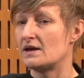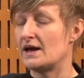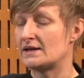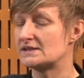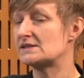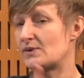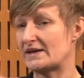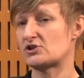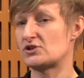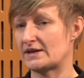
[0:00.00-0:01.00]
And this
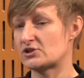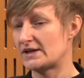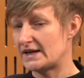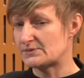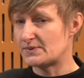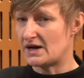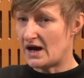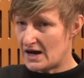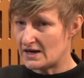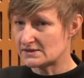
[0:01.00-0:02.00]
question actually has been
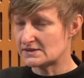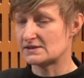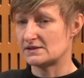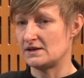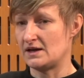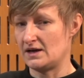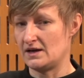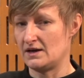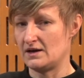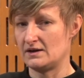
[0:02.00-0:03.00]
asked
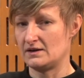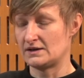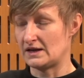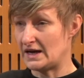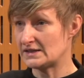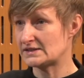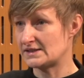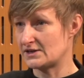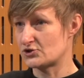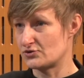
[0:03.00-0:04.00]
uh, in the last
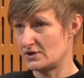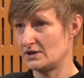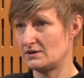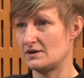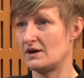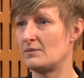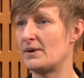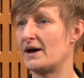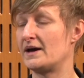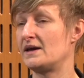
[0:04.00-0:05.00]
century uh,
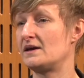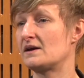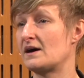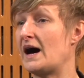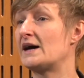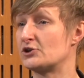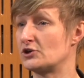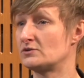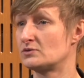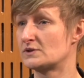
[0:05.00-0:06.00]
by
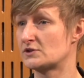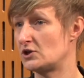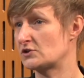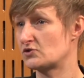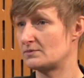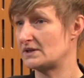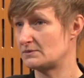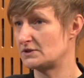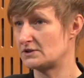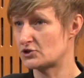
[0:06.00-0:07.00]
Radon, who was an Austrian
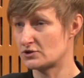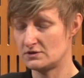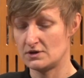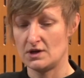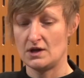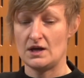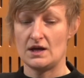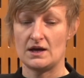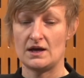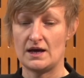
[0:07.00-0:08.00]
mathematician,
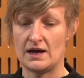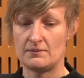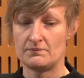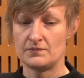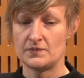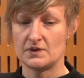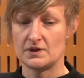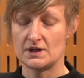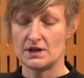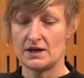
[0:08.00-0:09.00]
um,
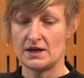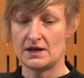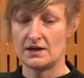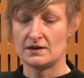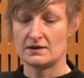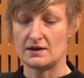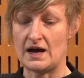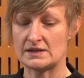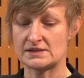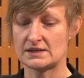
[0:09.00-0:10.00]
uh,
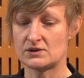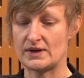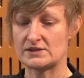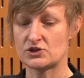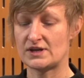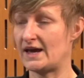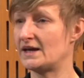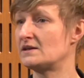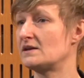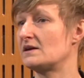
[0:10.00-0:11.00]
asking the question,
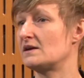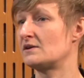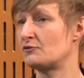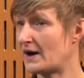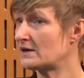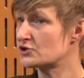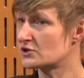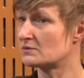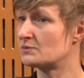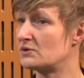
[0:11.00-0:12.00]
can a
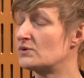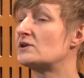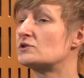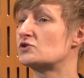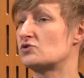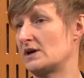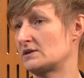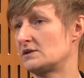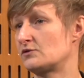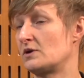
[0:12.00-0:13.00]
function be
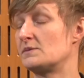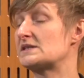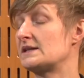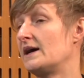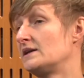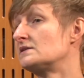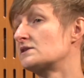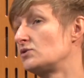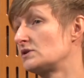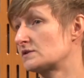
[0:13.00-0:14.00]
reconstructed from its line
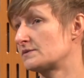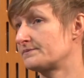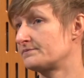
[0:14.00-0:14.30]
integrals?